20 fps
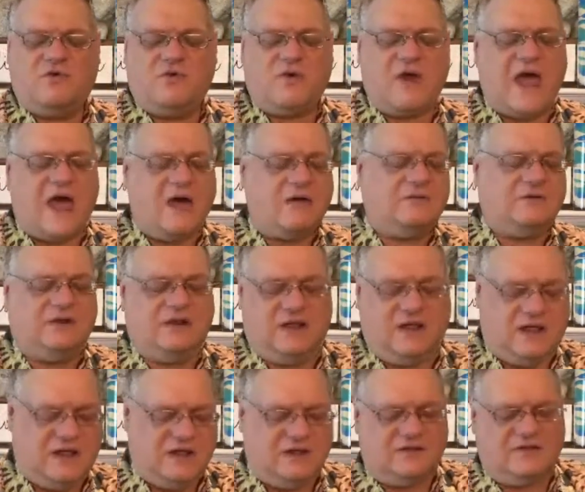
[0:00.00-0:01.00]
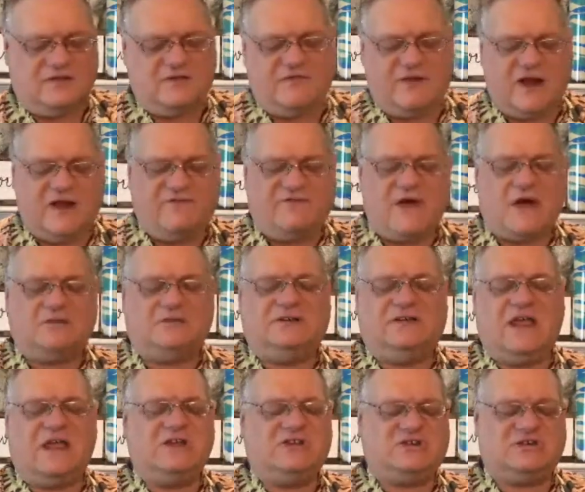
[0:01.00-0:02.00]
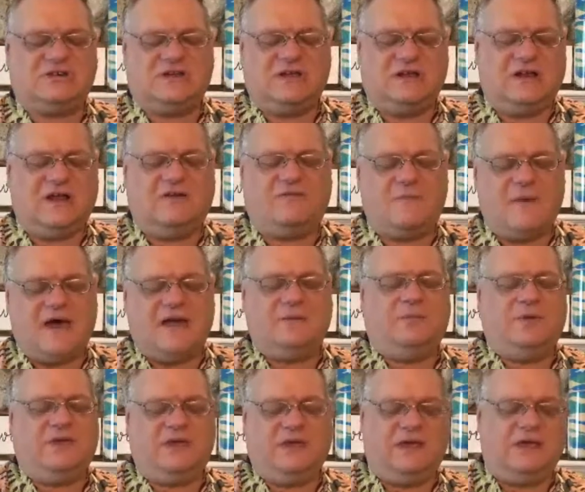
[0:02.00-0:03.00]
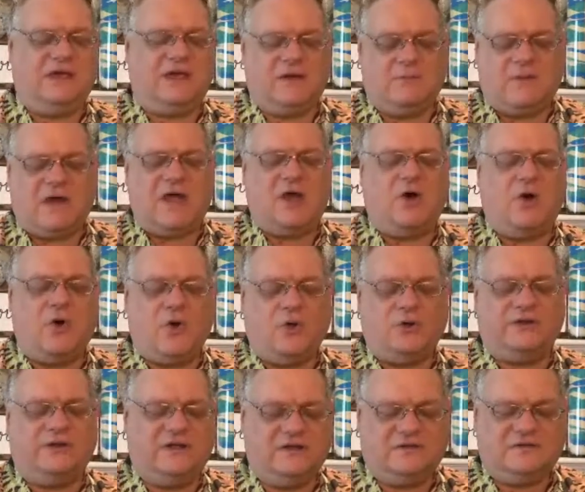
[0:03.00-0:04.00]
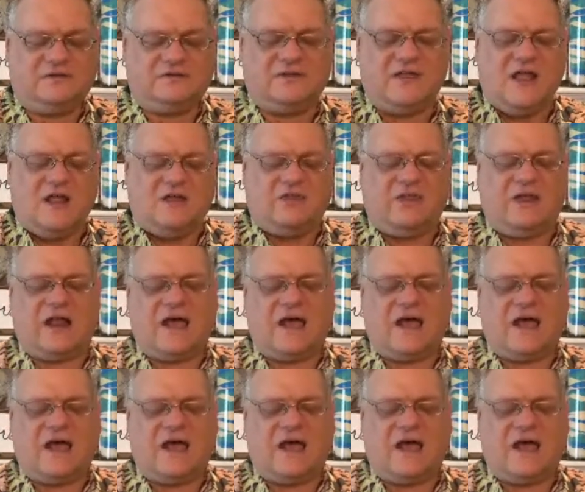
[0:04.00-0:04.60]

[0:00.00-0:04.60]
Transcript: grounding, the very foundation of my being, my wholeness,